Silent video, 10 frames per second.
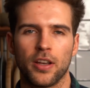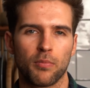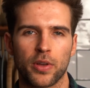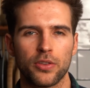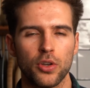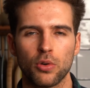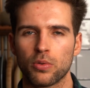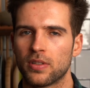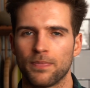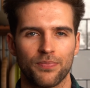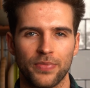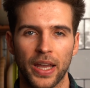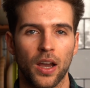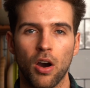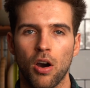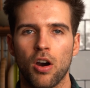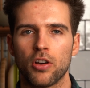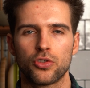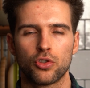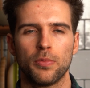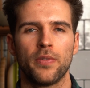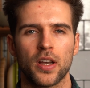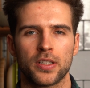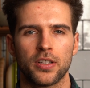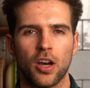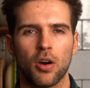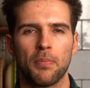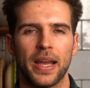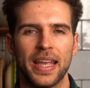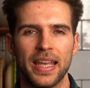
serve them with noodles. They are super versatile, but